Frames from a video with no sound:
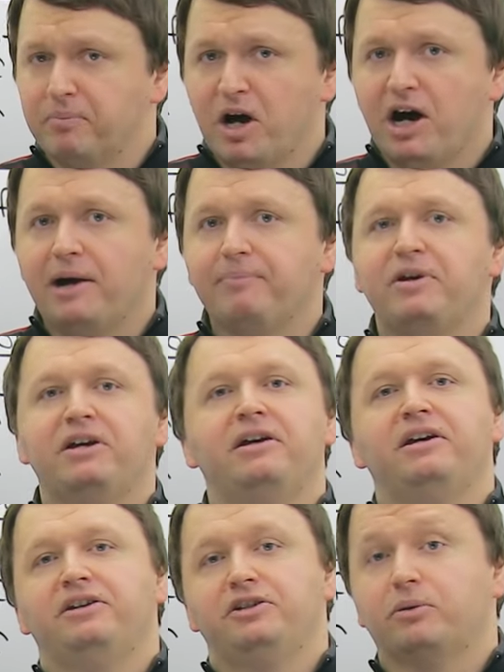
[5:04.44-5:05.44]
mom,
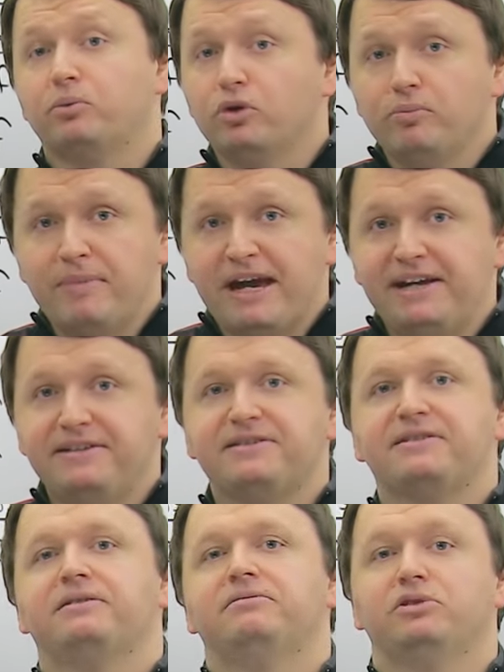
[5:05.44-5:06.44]
your roommate,
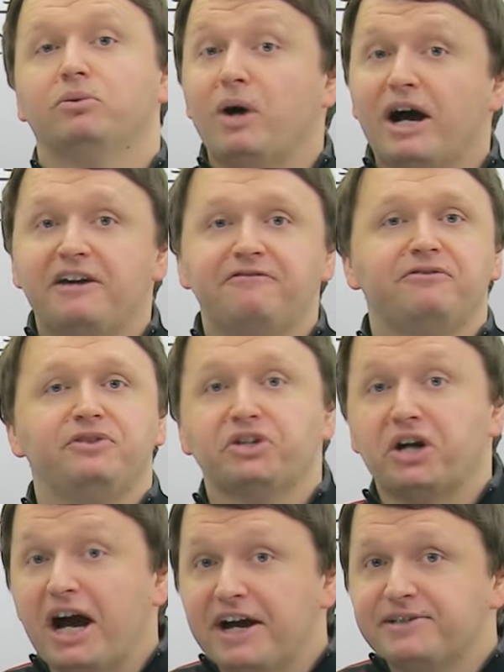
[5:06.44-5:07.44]
your wife,
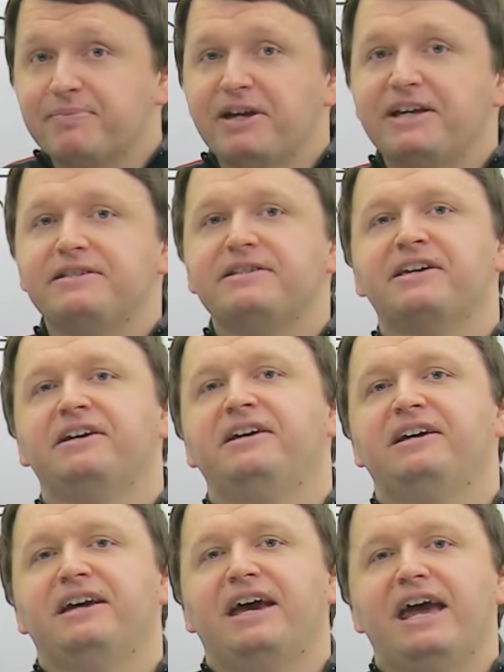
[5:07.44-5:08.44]
your husband,
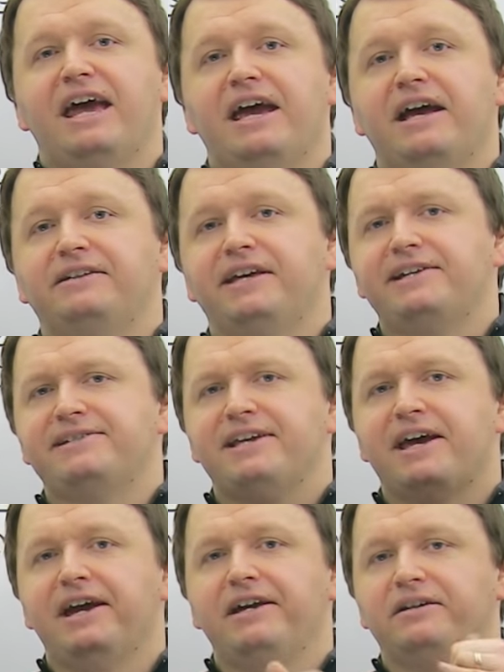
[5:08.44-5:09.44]
and they
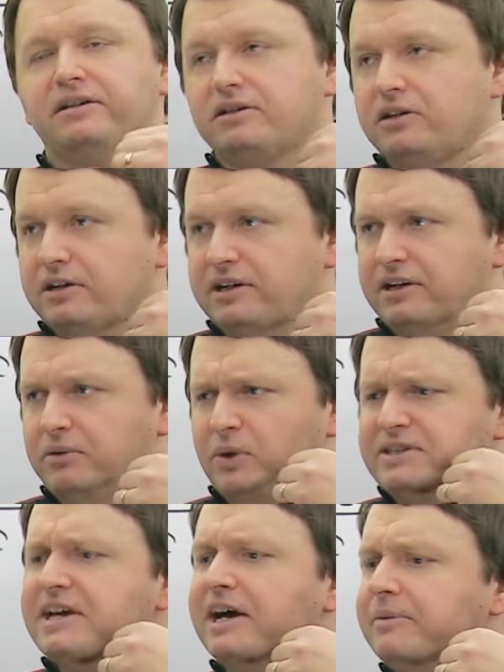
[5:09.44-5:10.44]
say, hey,
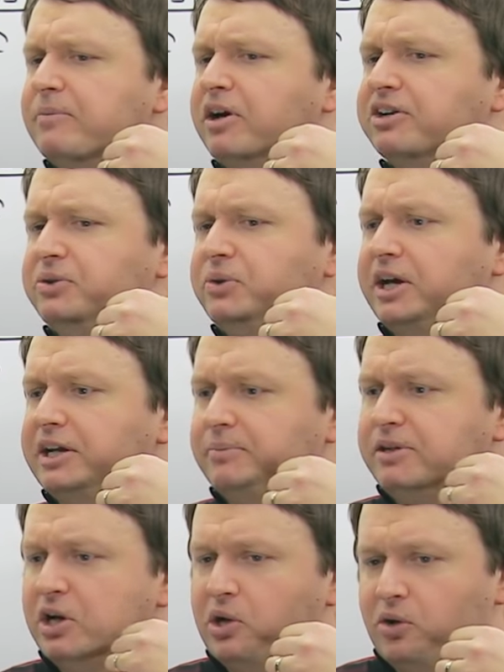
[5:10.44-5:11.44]
what time are you gonna
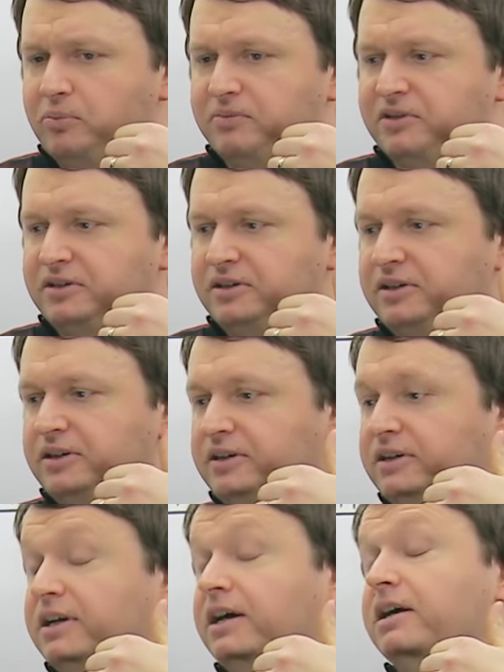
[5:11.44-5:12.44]
be home?
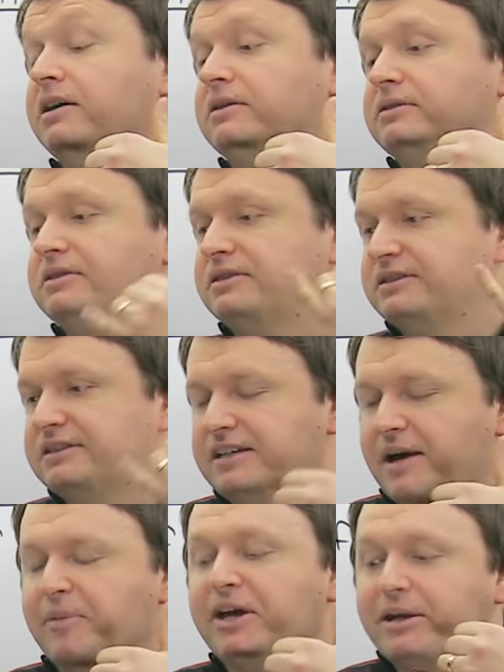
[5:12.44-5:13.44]
Oh,
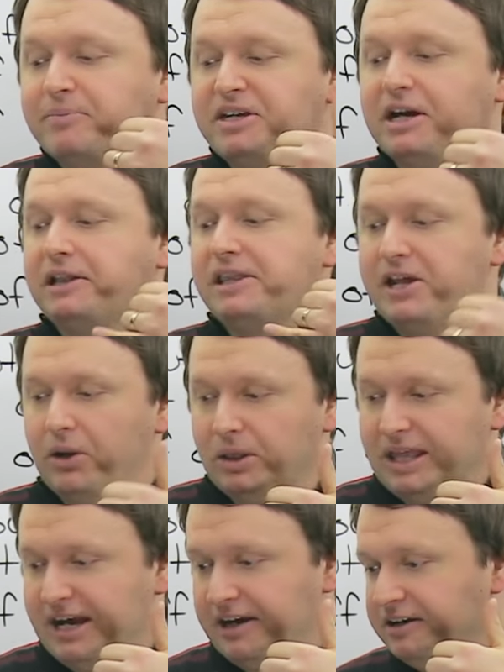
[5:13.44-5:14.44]
I'm gonna be a little
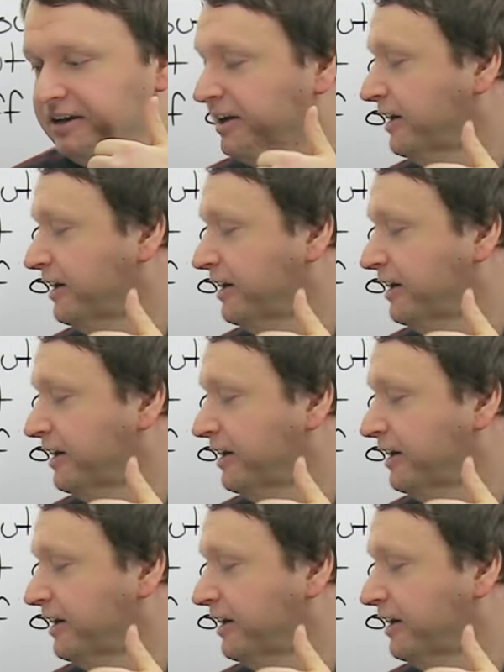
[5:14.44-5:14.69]
late.